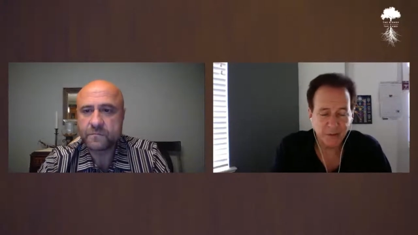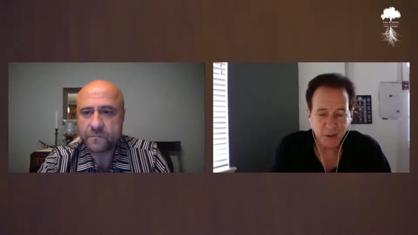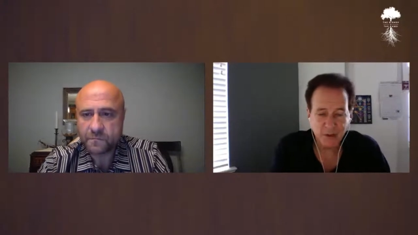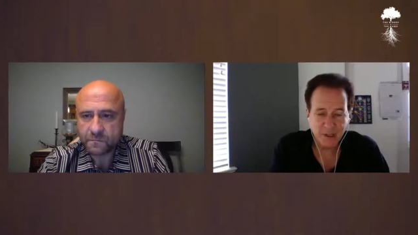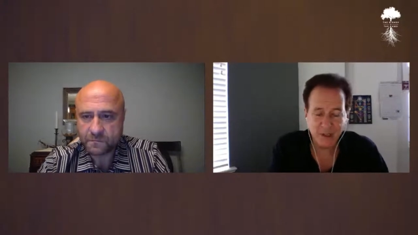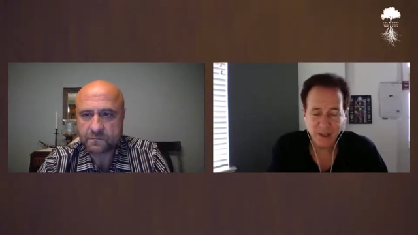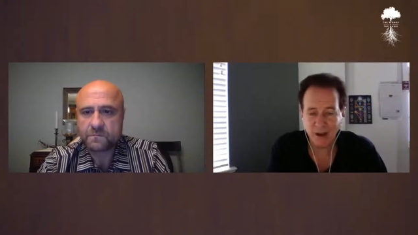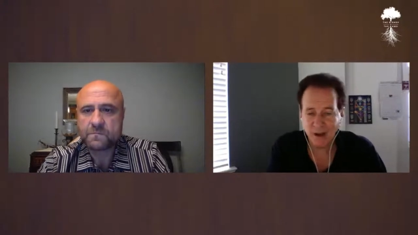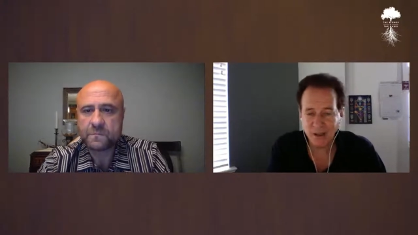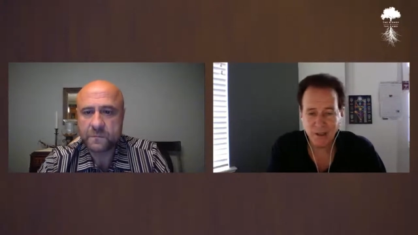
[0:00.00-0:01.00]
Speaker 1: a few
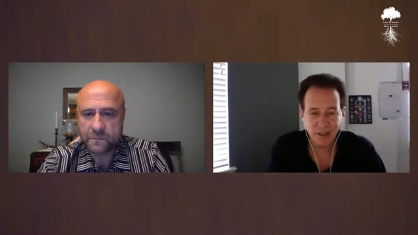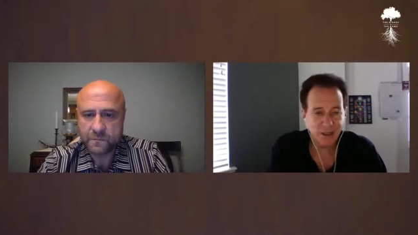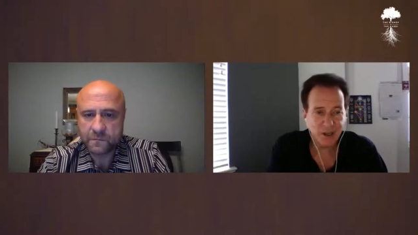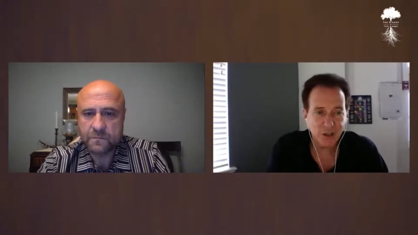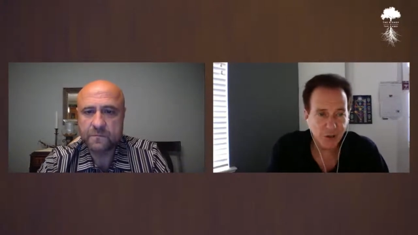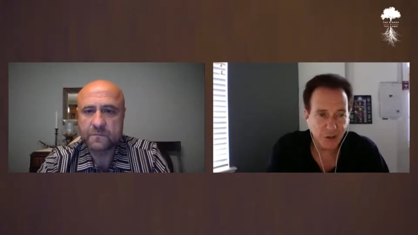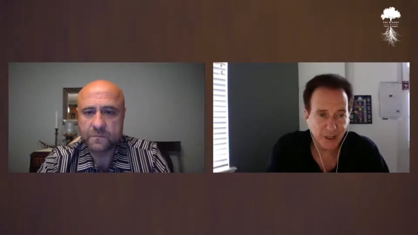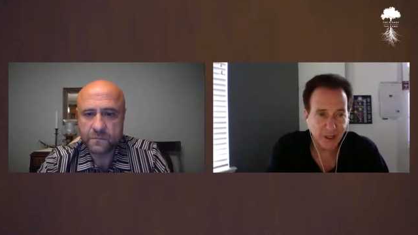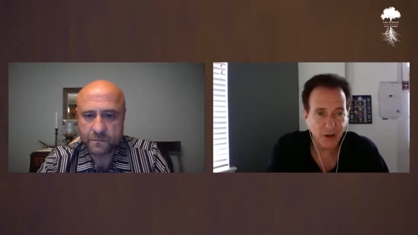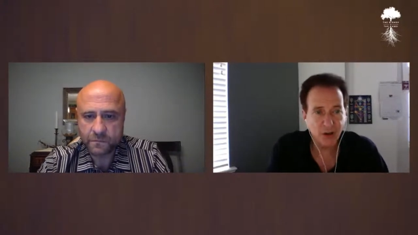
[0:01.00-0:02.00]
synagogues in the
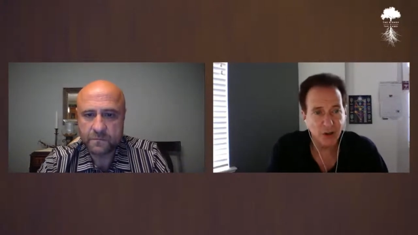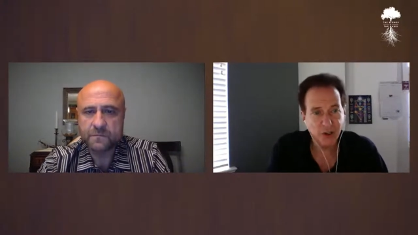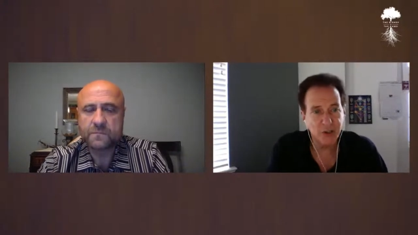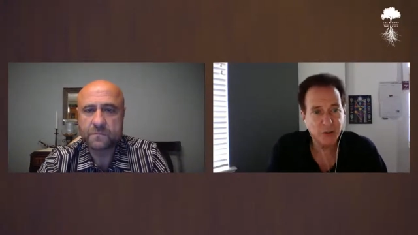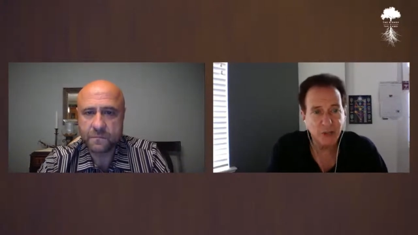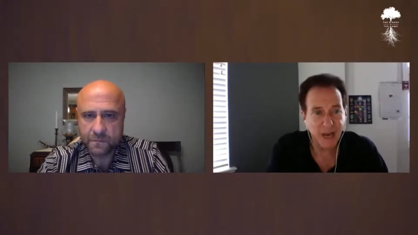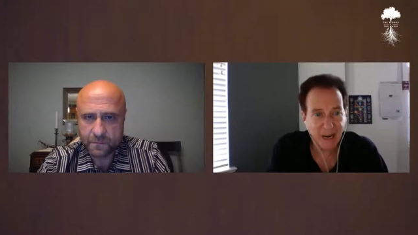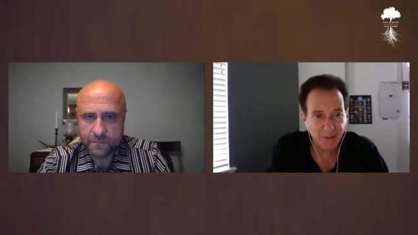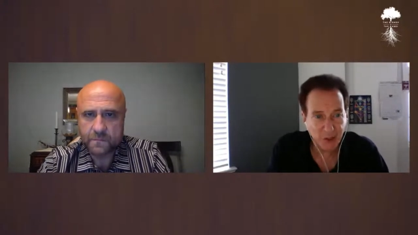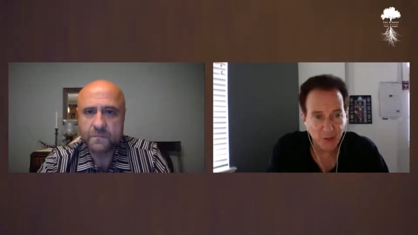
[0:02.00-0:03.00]
country that are going to do
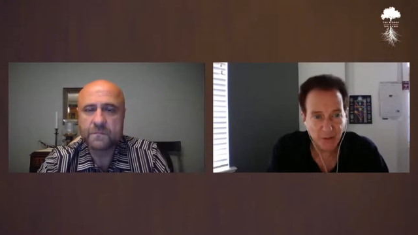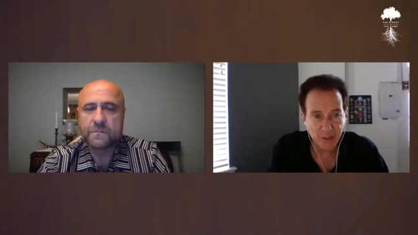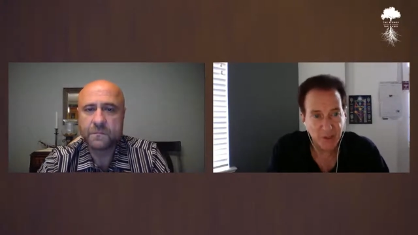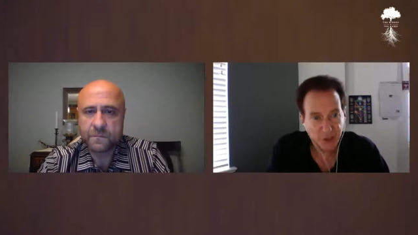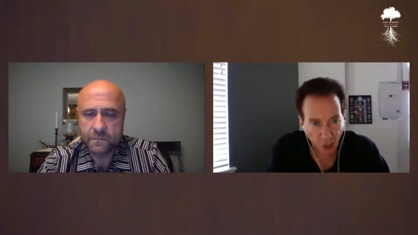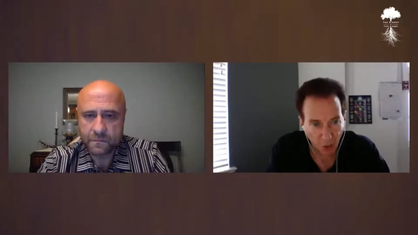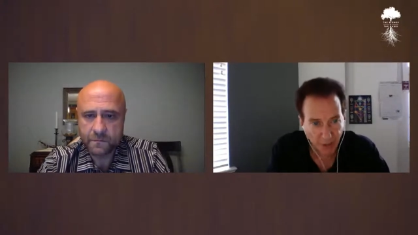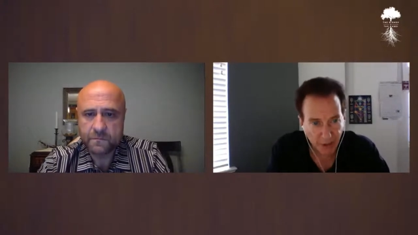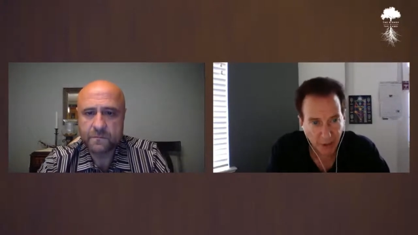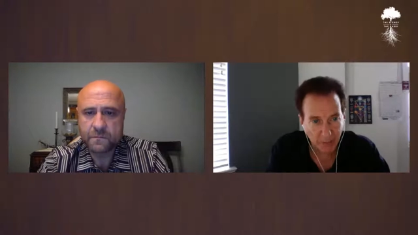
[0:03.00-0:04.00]
live services,
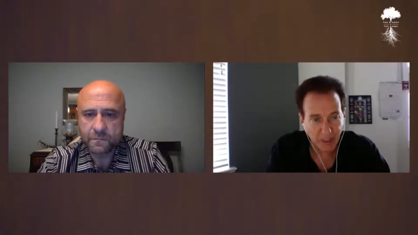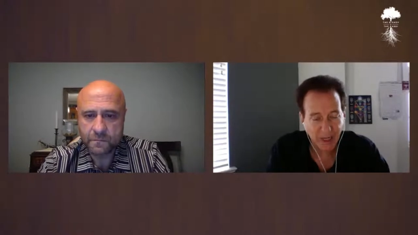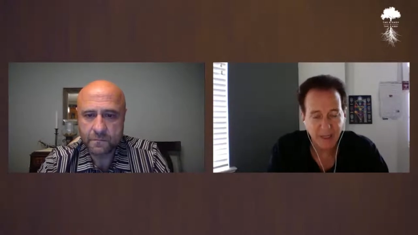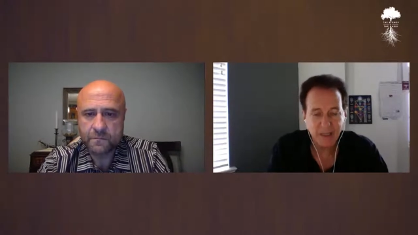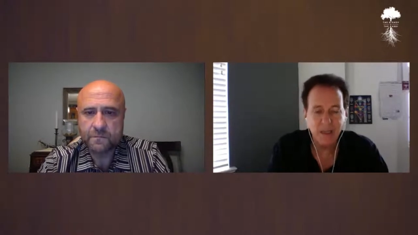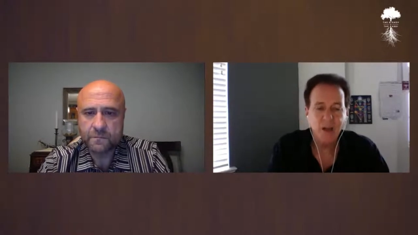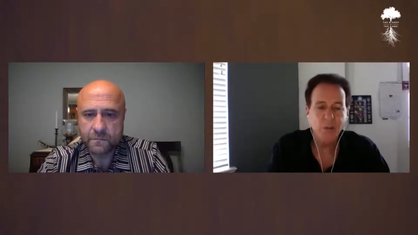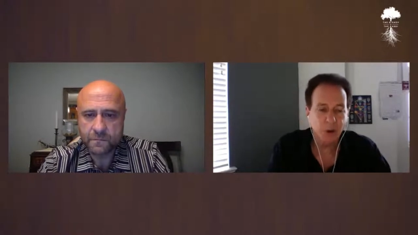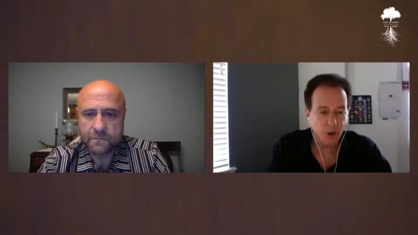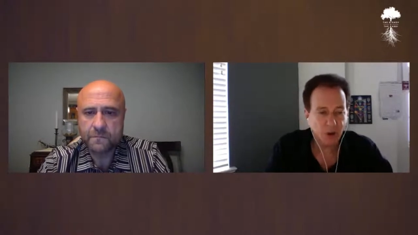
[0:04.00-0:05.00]
COVID compliant,
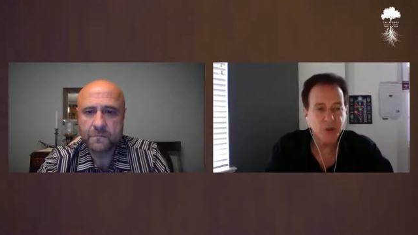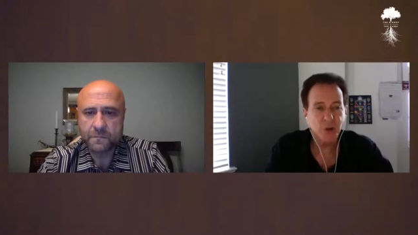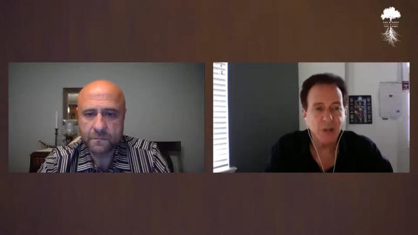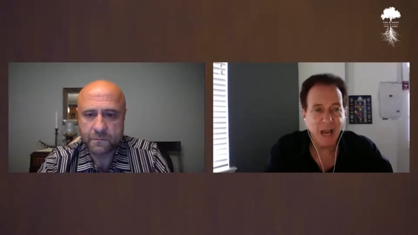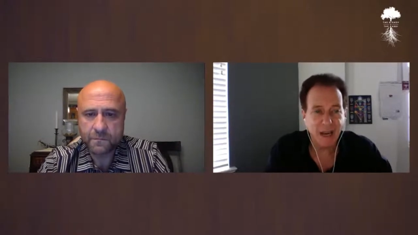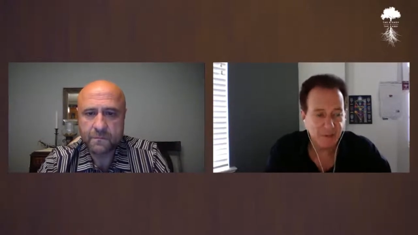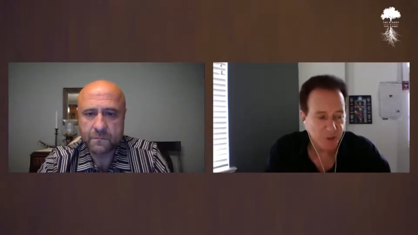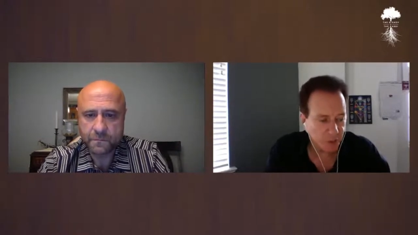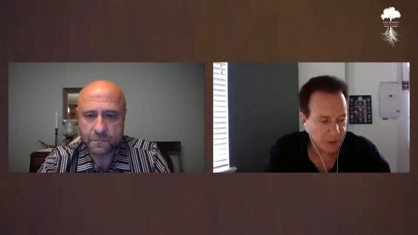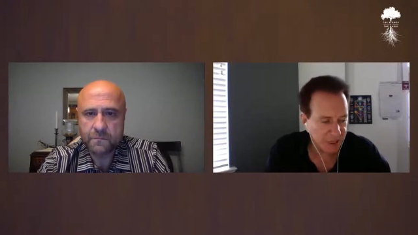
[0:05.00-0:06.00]
but also live
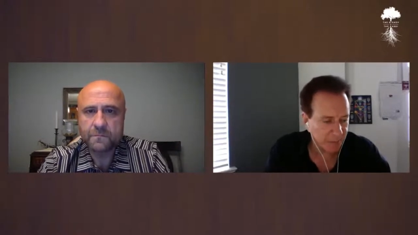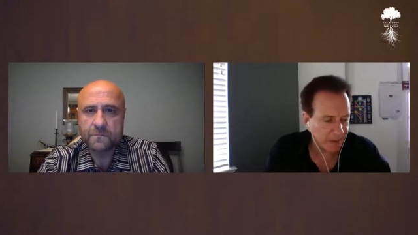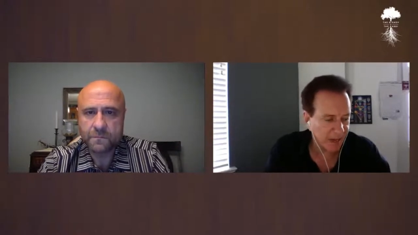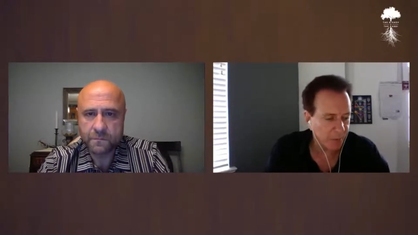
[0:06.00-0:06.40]
stream.